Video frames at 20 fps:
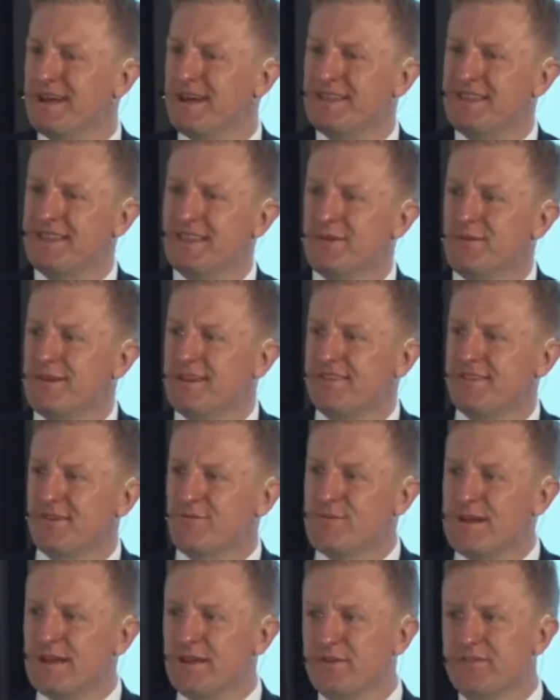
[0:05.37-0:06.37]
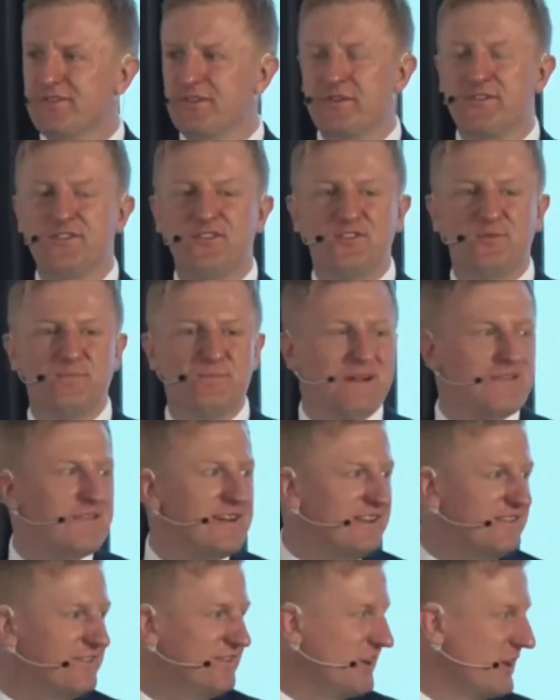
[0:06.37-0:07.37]
I think there is a real sort of
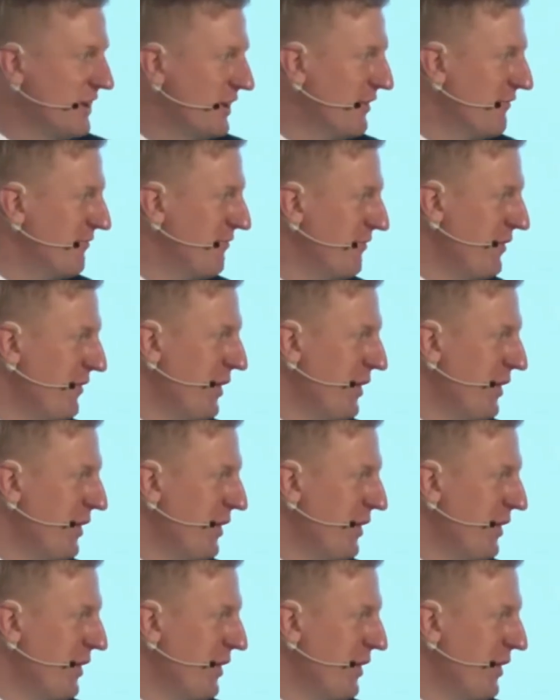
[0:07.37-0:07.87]
spirit of